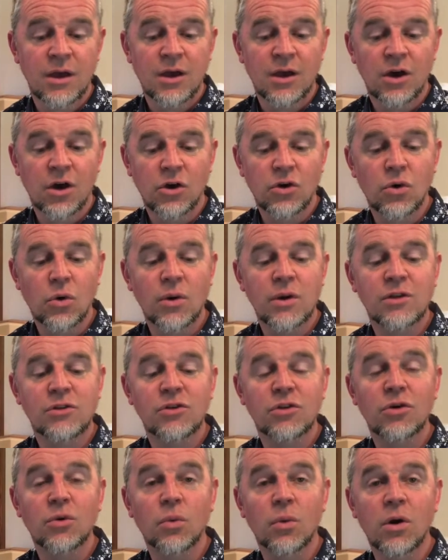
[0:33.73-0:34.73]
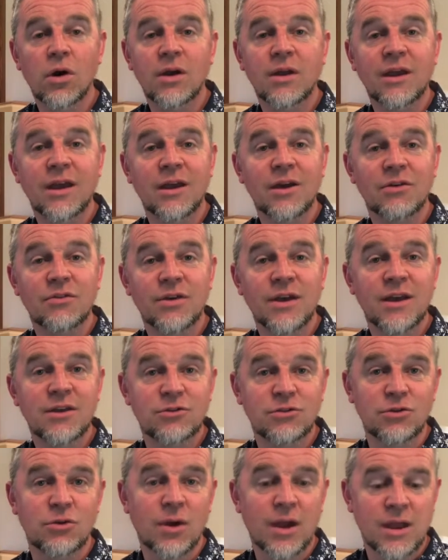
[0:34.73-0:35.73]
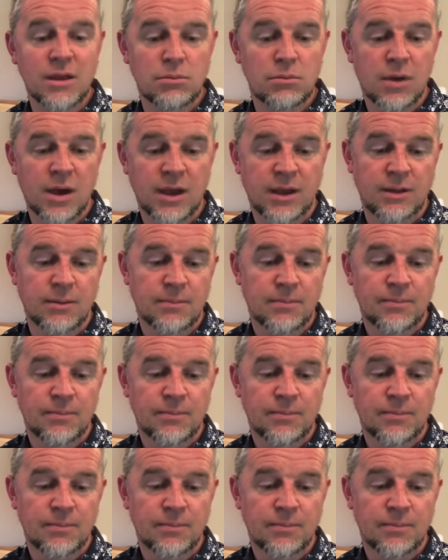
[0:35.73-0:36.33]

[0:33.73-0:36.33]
according to the working of his great might,